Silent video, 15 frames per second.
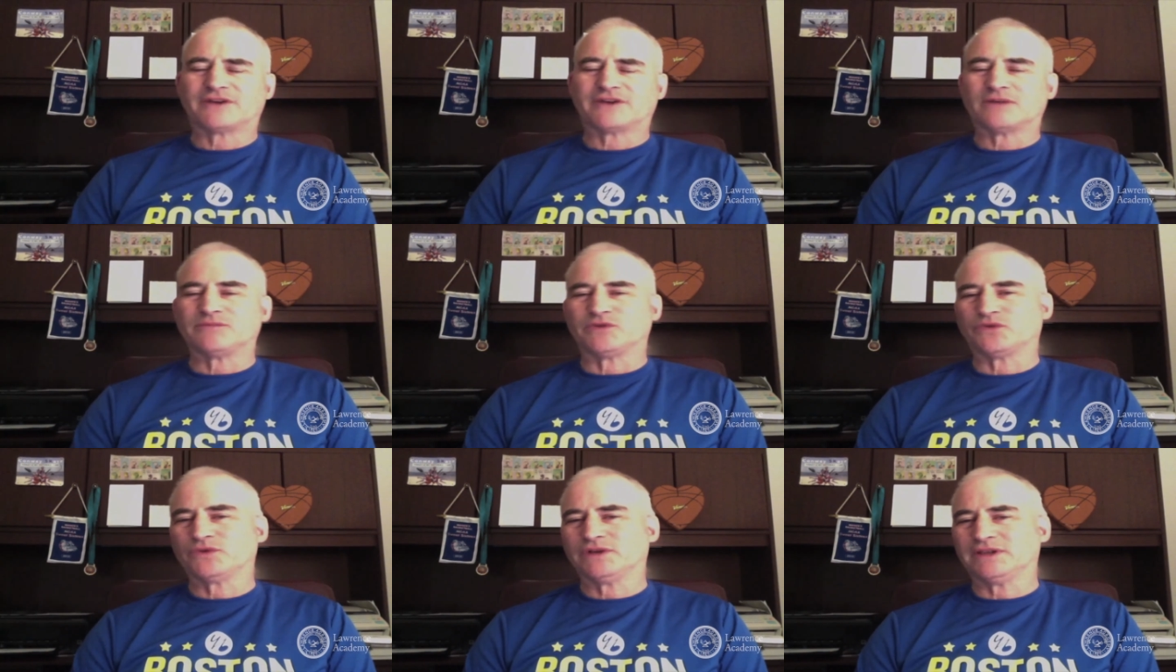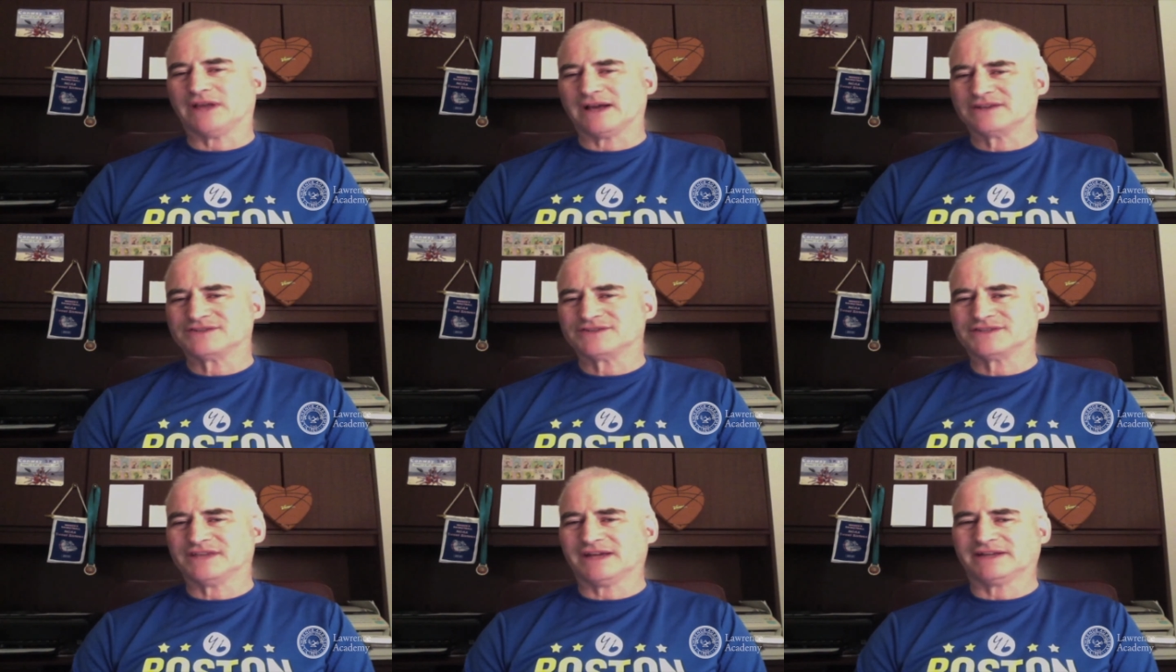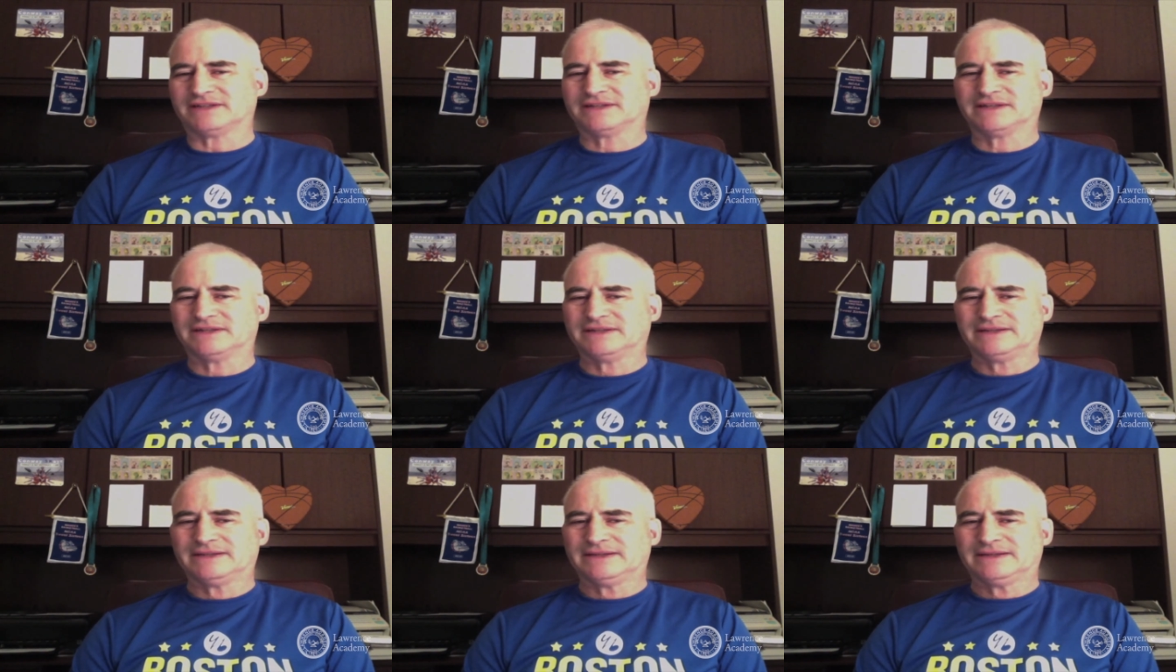come to realize that
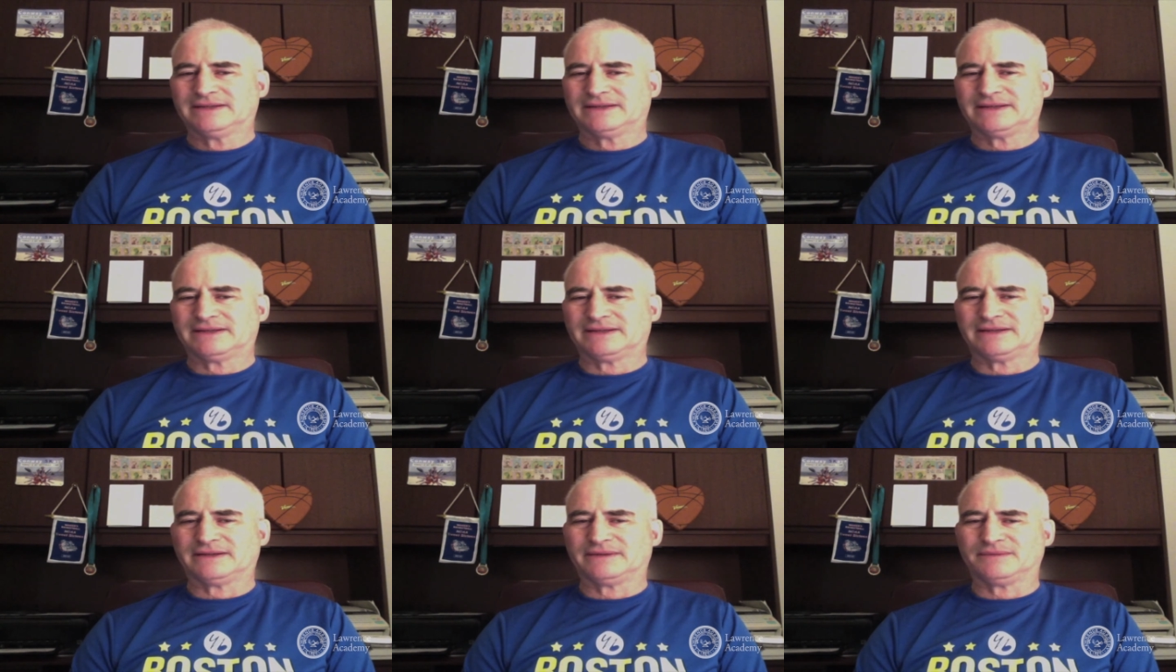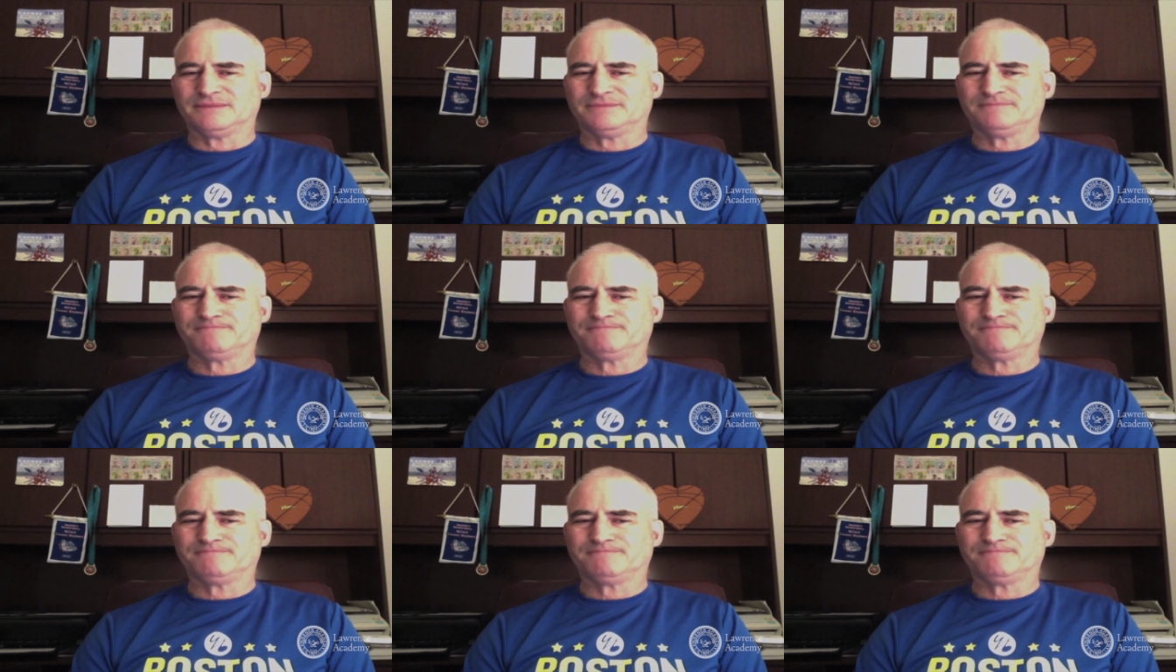um,